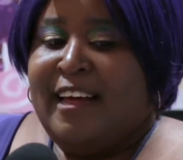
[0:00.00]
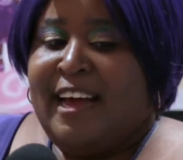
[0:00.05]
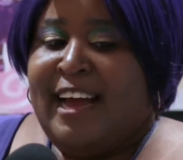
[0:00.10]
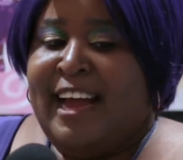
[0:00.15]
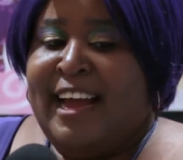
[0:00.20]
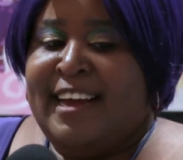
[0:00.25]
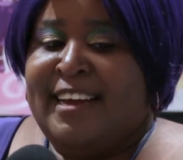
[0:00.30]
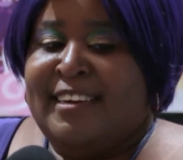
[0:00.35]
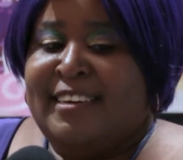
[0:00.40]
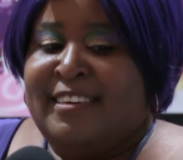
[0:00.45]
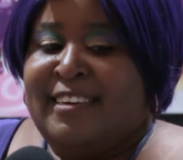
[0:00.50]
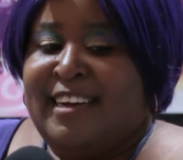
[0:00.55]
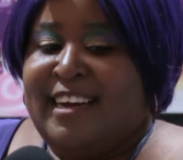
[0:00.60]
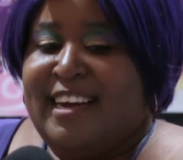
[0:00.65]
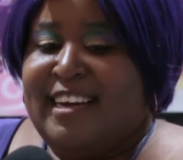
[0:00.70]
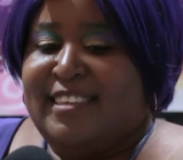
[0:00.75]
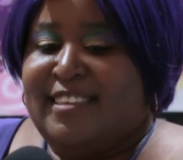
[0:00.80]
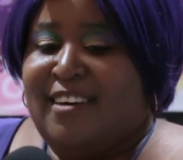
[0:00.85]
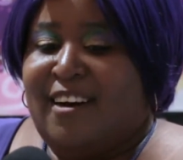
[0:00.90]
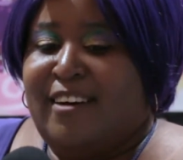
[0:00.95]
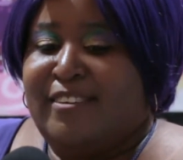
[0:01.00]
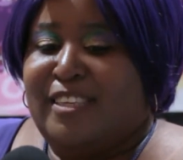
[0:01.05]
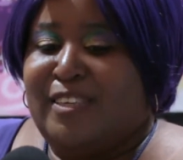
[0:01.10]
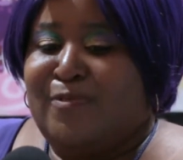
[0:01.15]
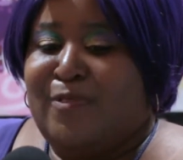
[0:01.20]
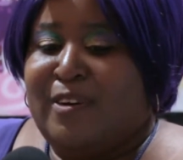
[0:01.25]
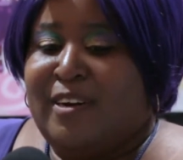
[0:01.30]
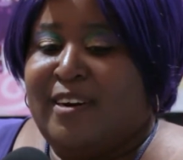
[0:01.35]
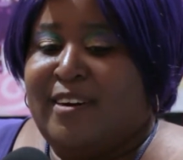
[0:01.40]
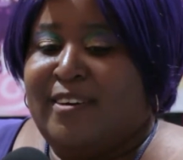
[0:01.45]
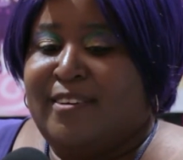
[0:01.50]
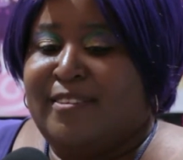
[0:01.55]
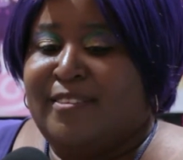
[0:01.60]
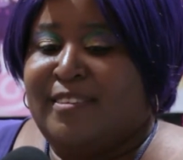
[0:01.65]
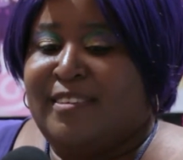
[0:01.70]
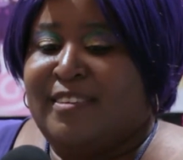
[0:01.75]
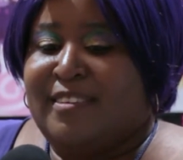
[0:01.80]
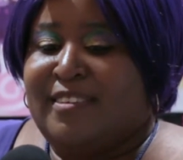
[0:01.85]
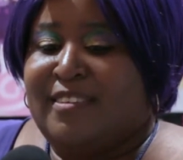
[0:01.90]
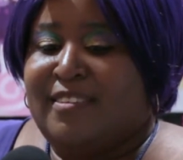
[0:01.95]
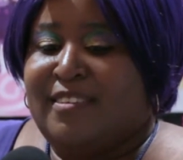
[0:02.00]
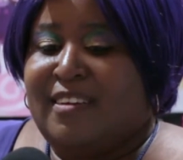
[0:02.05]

and it's also one of those.